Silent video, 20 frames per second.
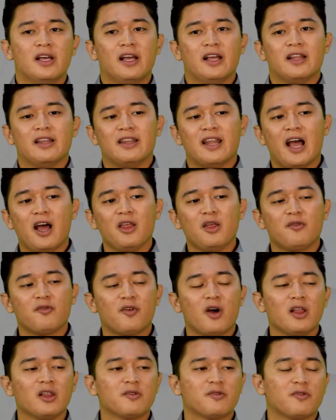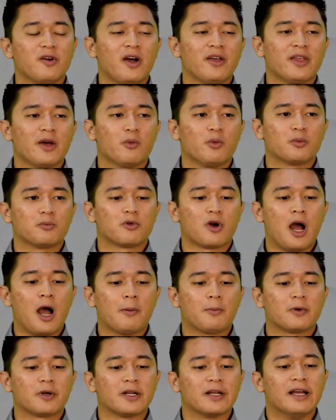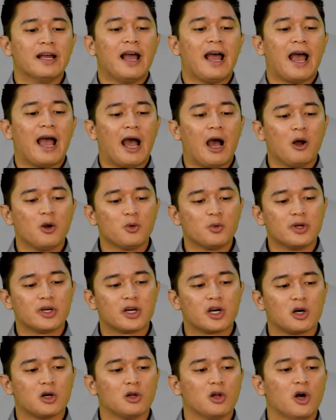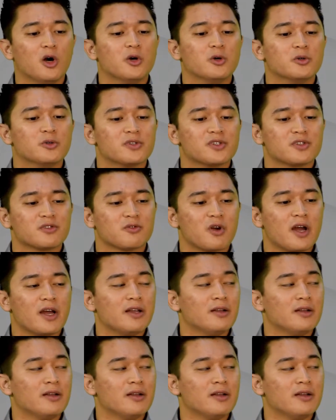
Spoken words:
Now they finally found that one property. How do we close, right?